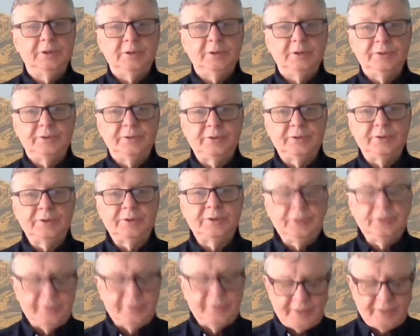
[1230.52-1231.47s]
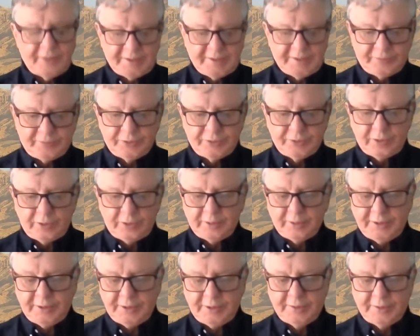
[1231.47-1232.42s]
So there's good advice for us
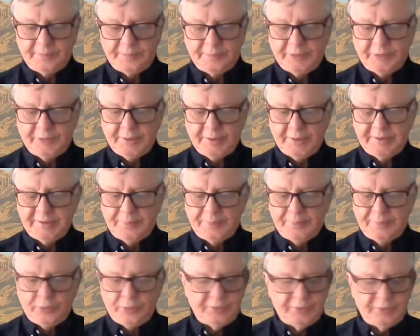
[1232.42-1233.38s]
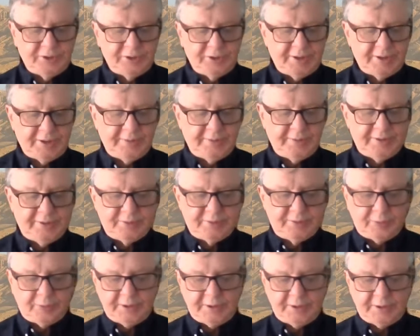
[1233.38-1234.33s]
all here. It's important to take the
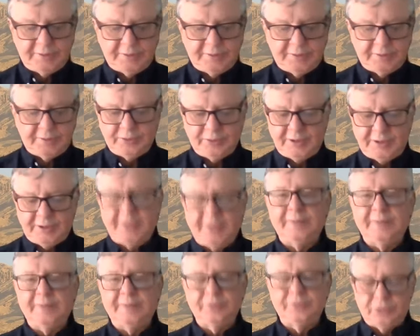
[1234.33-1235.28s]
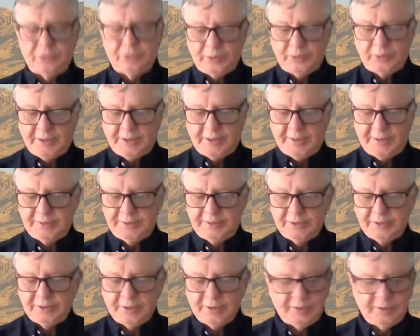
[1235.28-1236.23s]
inspiration of such lives and to realise
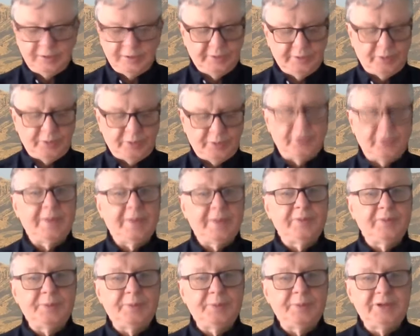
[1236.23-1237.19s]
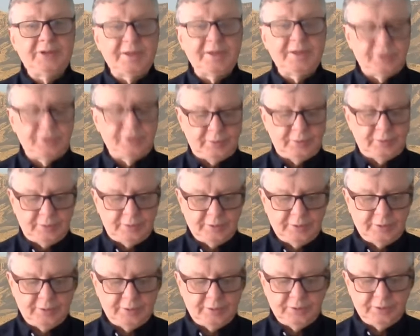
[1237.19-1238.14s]
that we all have the potential
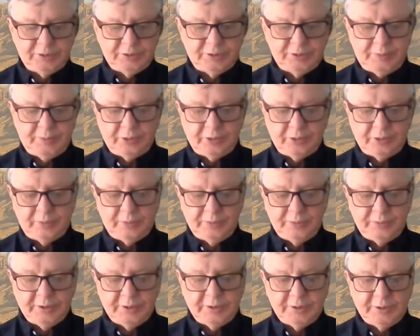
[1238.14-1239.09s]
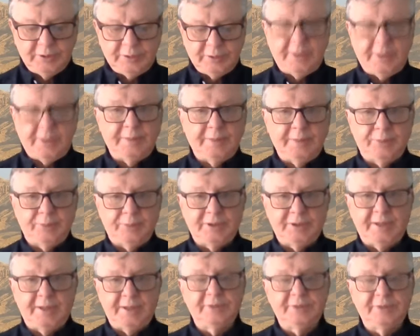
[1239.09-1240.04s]
to become like
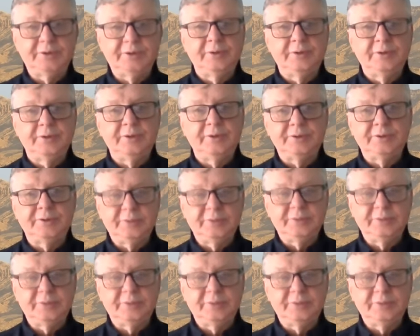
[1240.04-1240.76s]
Plotinus and others.